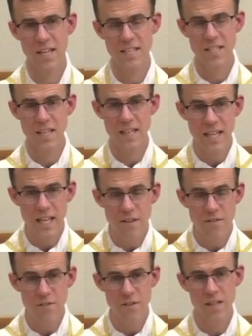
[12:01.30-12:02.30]
to
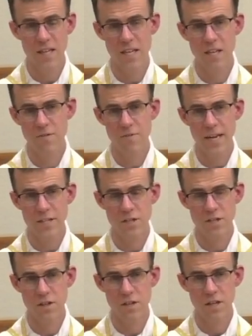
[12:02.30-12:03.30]
live in the
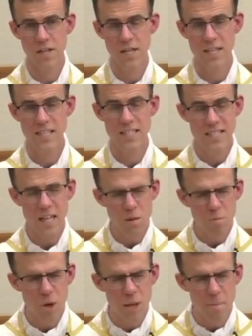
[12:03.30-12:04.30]
confessional, to
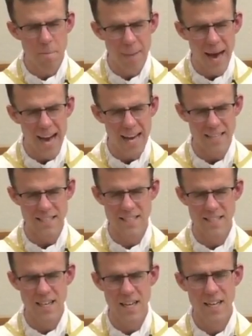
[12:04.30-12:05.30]
celebrate
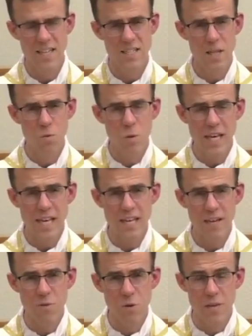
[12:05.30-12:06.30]
Mass, so that we can
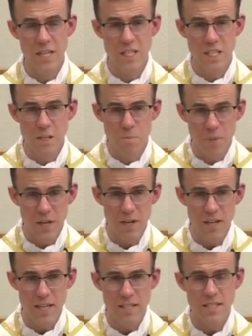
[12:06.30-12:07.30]
give you an
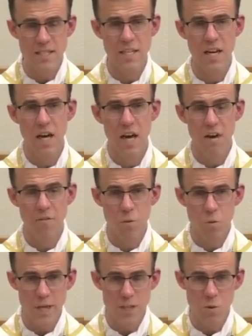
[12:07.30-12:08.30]
experience of the
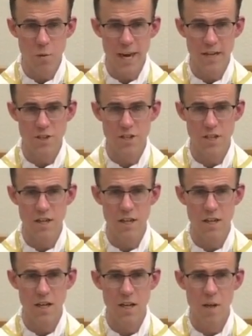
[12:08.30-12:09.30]
resurrection.
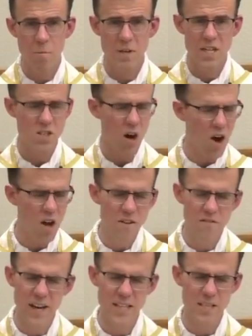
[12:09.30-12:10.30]
Because all
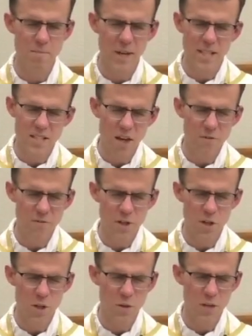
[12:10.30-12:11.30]
of us, myself
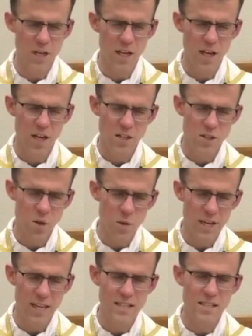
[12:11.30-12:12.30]
included,
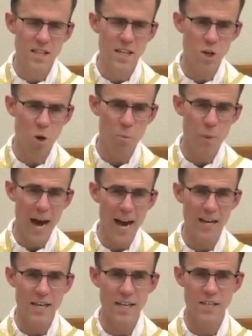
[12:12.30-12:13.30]
so easily go
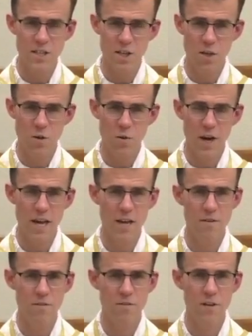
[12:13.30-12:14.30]
back into the
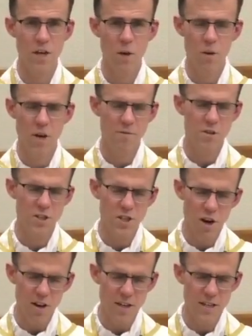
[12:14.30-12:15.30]
grave, whatever
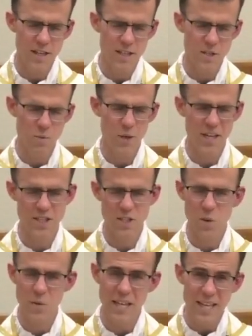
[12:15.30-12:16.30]
darkness we can
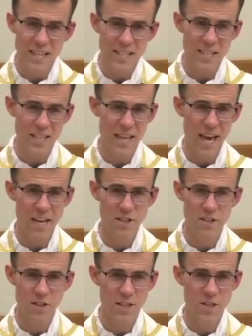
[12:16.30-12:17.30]
so easily
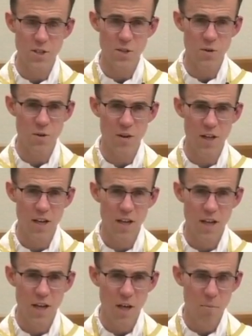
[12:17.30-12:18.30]
enter into.
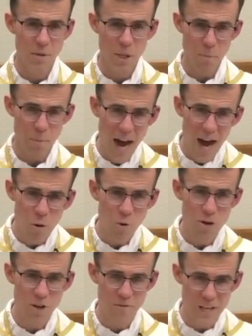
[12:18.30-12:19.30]
But the
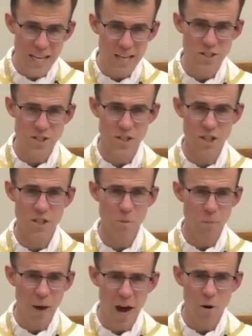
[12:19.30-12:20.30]
power of Easter, the
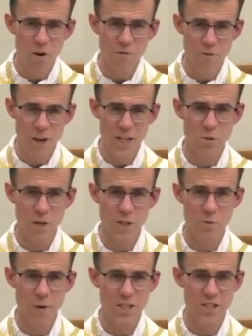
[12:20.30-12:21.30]
power of Christ's
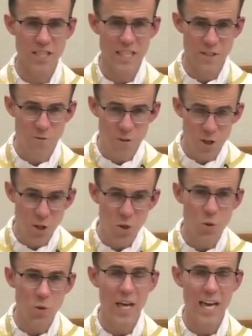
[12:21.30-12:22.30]
resurrection, is for
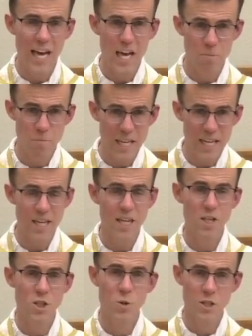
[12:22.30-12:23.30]
you and me
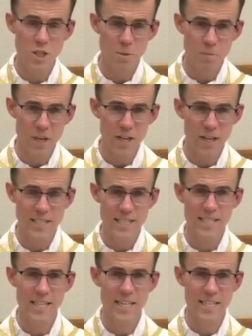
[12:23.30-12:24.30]
to
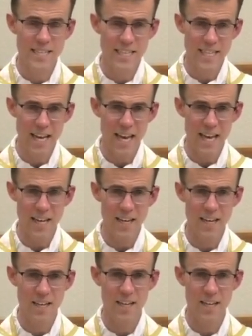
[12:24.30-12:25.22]
experience today.